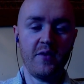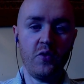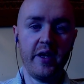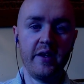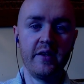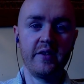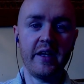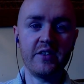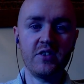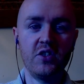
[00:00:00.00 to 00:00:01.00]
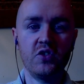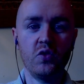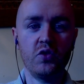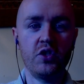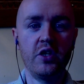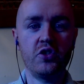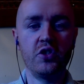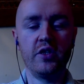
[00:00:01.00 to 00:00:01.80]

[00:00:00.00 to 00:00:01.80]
Okay, that's the association